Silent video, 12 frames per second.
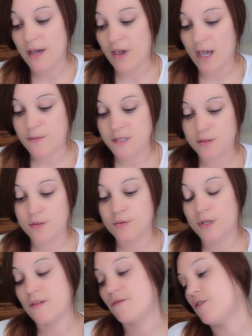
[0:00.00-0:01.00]

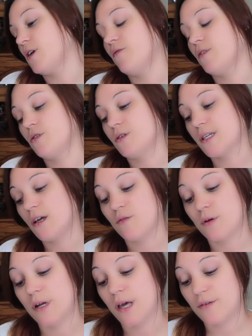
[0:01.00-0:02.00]
absolutely forgiven yourself
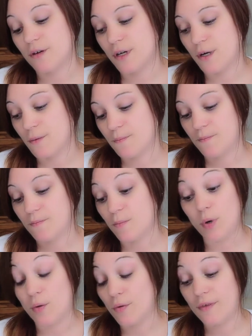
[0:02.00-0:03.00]
or another here.
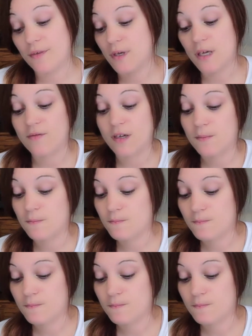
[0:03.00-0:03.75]
Both, even.